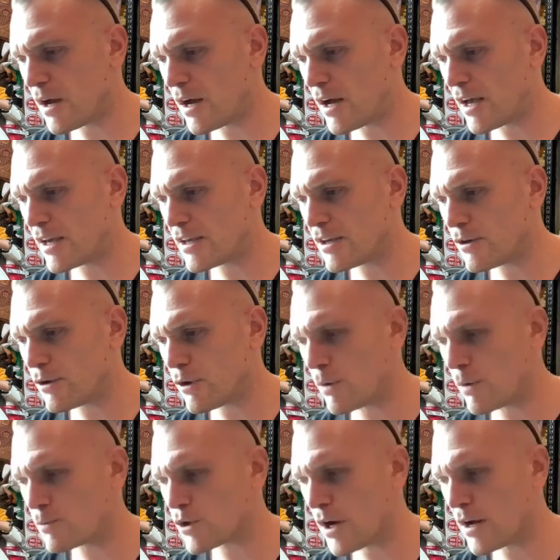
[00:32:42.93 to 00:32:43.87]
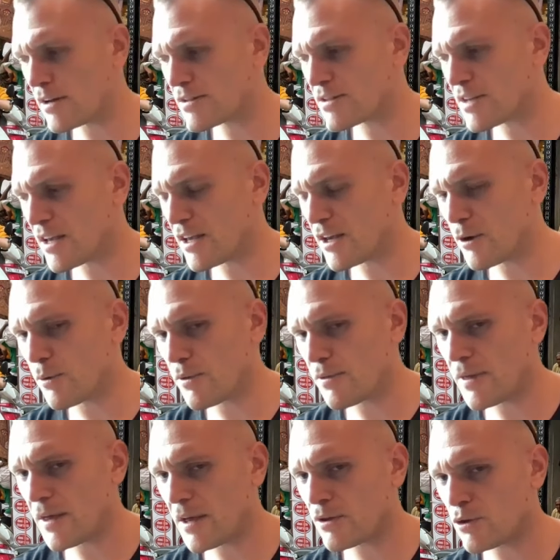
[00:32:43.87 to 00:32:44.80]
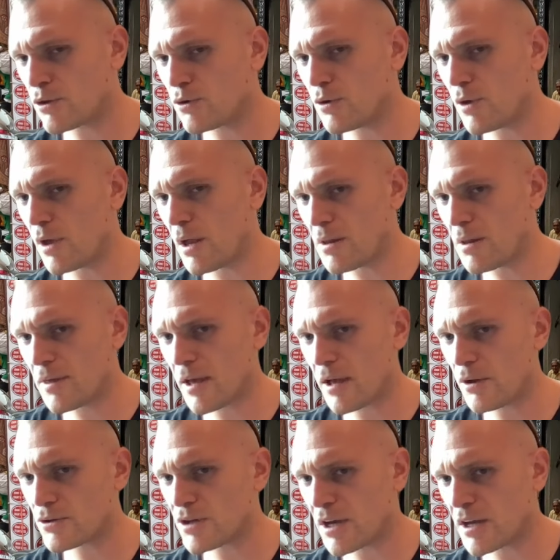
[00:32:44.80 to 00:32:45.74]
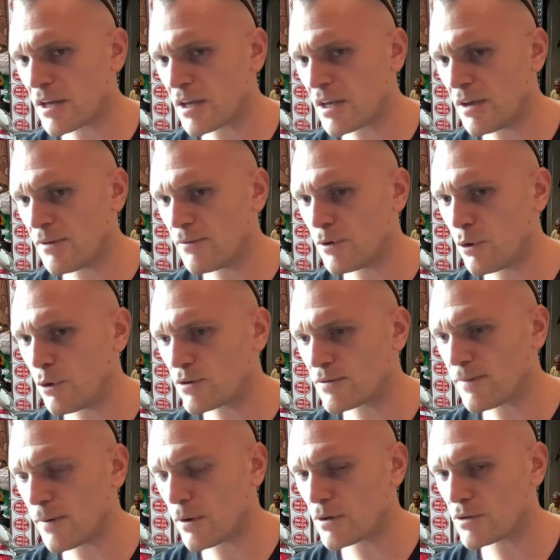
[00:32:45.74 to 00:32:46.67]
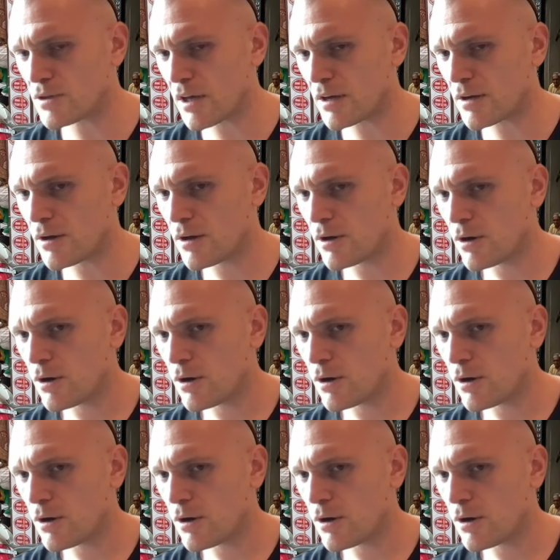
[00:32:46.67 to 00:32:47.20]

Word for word: I, you know, I'm trying to sit here and think anything else I can give you as far as like